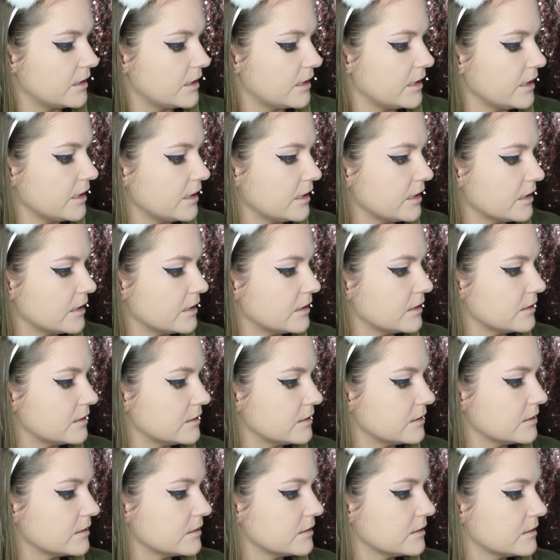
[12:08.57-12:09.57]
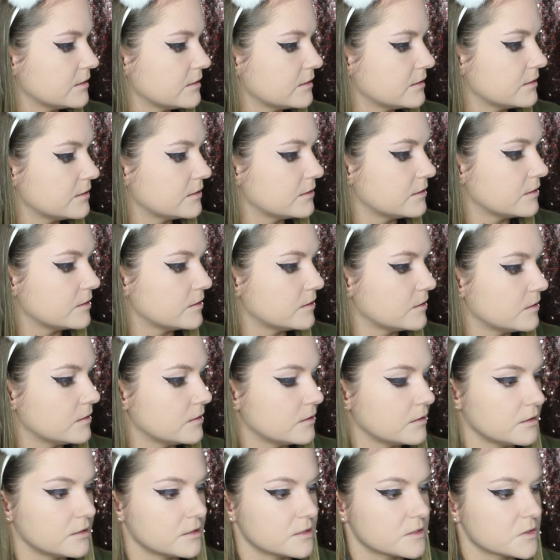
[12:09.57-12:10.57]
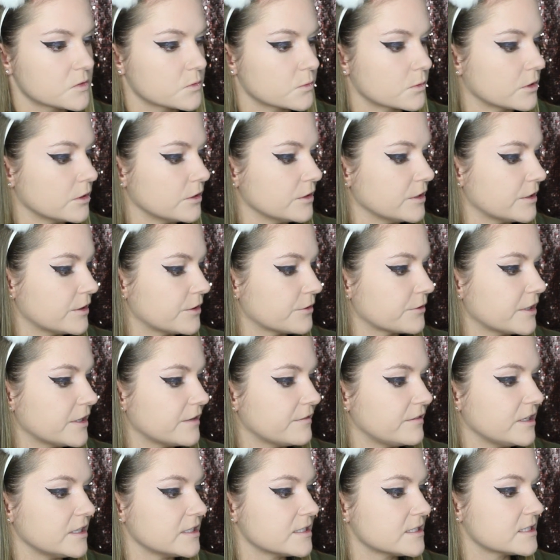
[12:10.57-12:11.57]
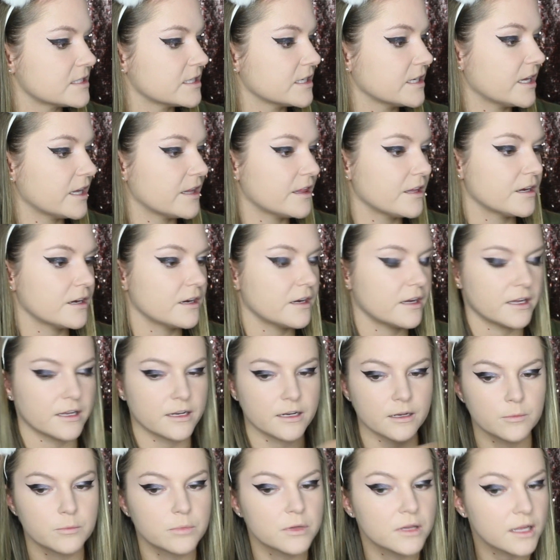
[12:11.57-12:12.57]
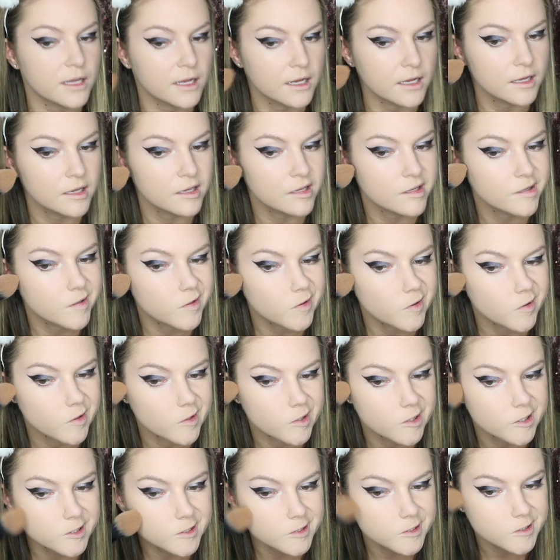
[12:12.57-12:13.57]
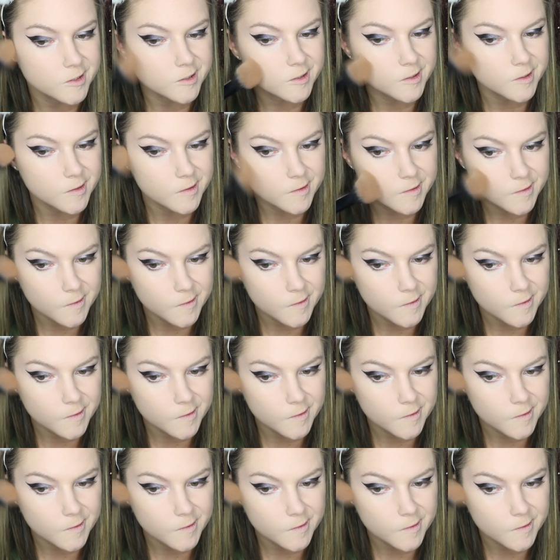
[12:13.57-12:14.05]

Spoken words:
and swirl the three of these together and apply this.